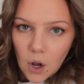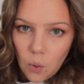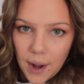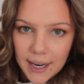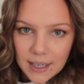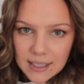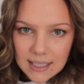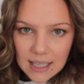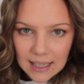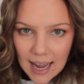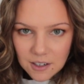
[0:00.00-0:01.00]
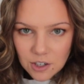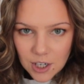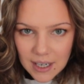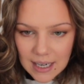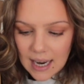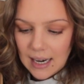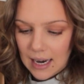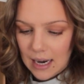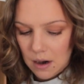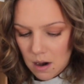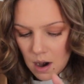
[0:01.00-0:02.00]
a selection in
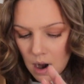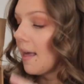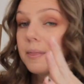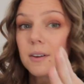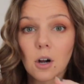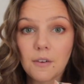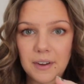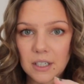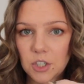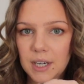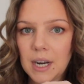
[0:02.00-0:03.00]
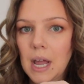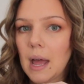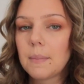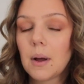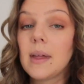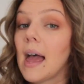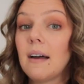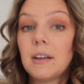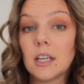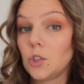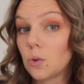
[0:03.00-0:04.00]
here. They're all fiction, but we
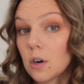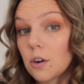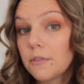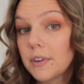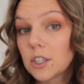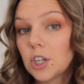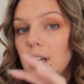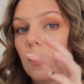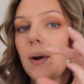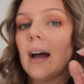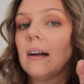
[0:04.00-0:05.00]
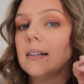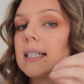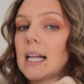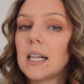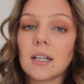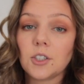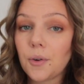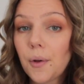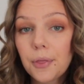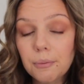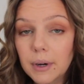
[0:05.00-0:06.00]
have historical fiction, we have
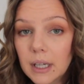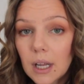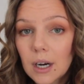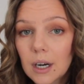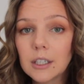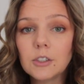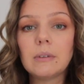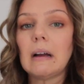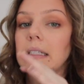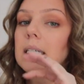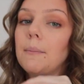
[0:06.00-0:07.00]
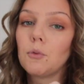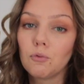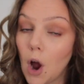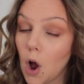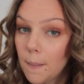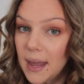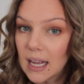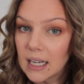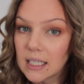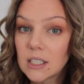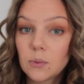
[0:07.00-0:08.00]
psychological thrillers, we've got some
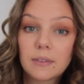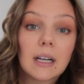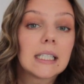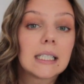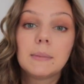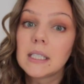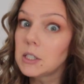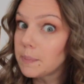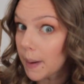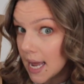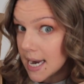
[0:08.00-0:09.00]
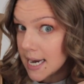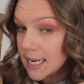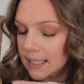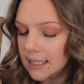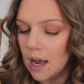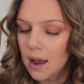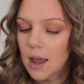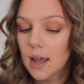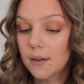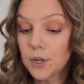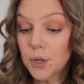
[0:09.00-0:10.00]
romance, we've got some spice.
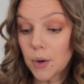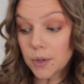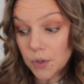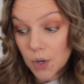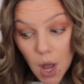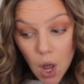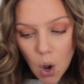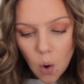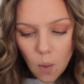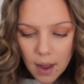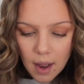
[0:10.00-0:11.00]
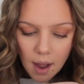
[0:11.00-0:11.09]
If you know, you know.